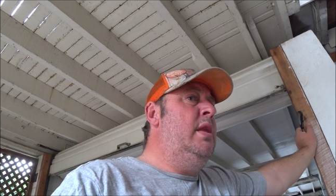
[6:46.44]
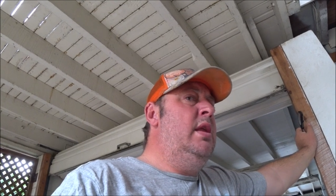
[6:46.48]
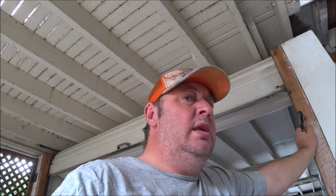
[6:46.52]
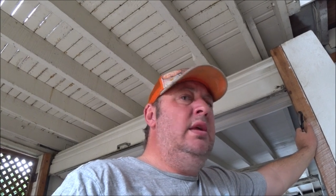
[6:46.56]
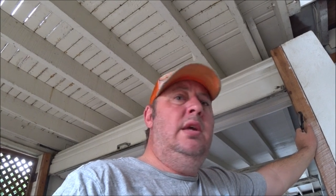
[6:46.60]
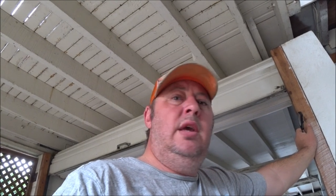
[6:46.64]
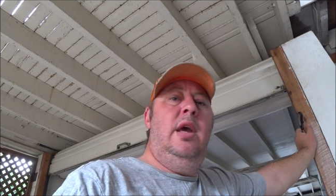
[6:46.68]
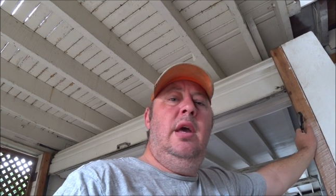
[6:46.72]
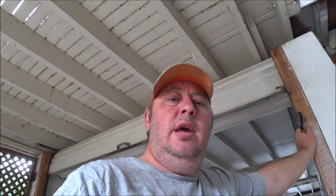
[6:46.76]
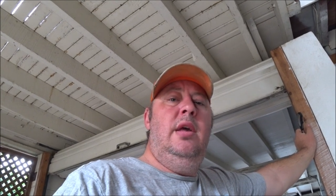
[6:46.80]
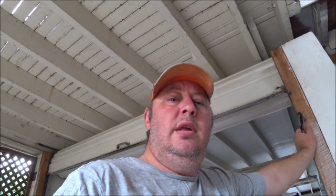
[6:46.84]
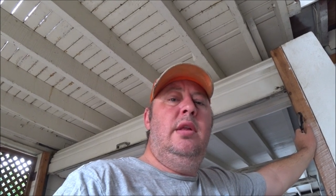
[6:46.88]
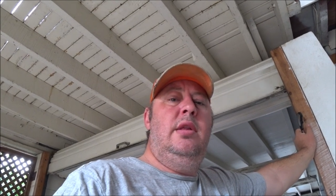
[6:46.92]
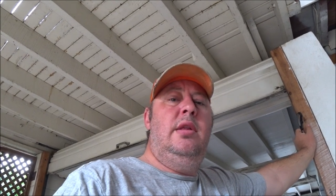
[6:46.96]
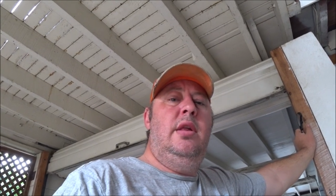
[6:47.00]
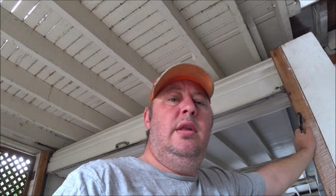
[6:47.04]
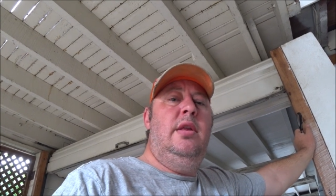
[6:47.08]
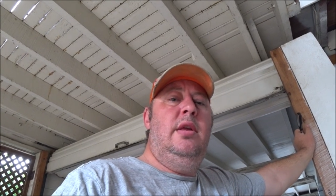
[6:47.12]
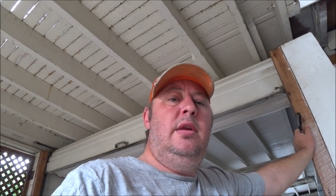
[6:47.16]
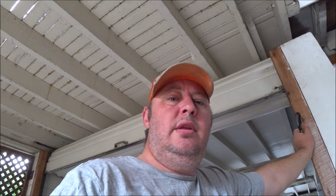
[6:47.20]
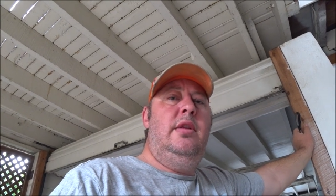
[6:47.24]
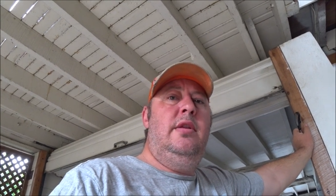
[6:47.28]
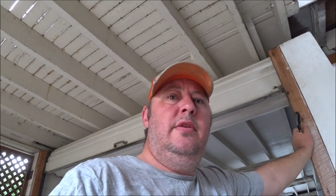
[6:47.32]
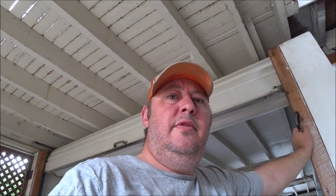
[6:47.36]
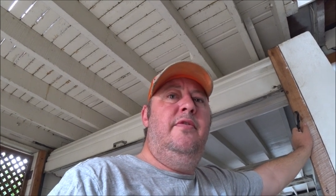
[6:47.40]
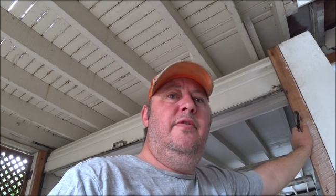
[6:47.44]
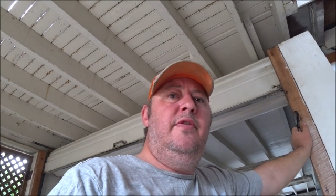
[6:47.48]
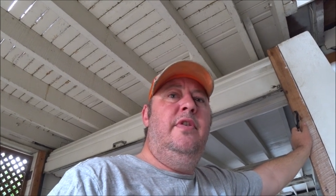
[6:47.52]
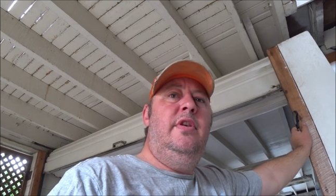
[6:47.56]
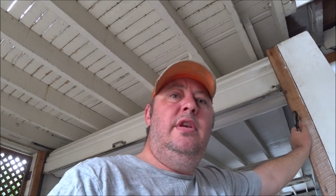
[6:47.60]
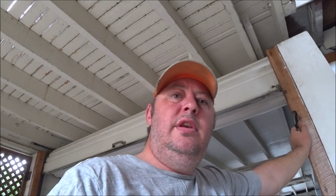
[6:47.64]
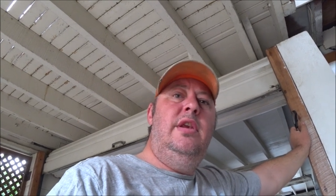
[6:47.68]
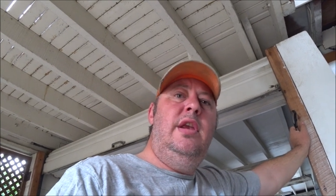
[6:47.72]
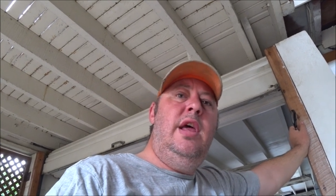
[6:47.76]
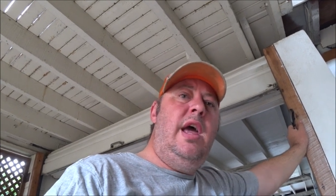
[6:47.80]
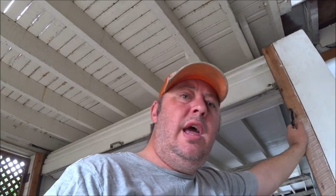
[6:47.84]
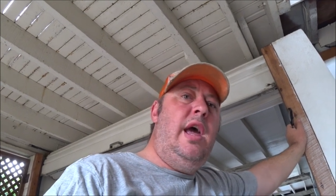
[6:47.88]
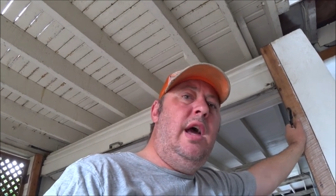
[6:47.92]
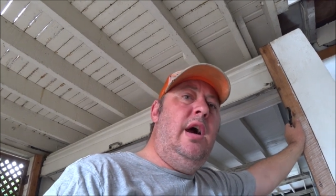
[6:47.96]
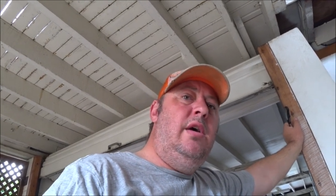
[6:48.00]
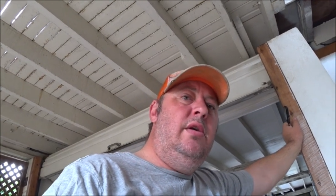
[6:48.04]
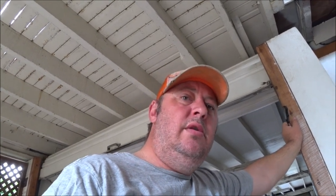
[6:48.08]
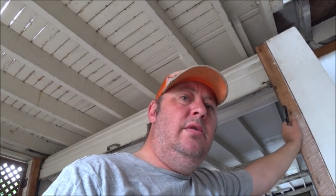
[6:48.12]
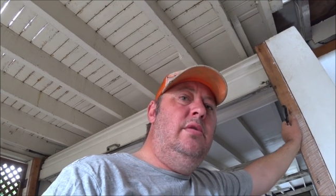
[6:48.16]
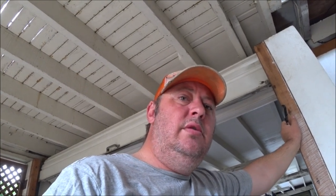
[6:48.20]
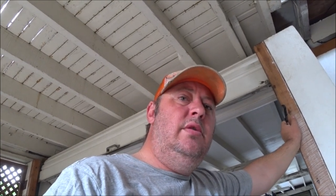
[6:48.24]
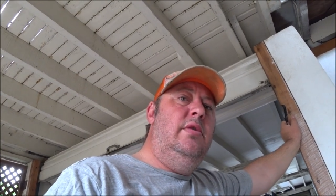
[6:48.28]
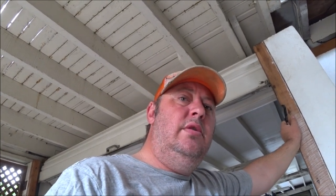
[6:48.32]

Yeah, so that's it for now.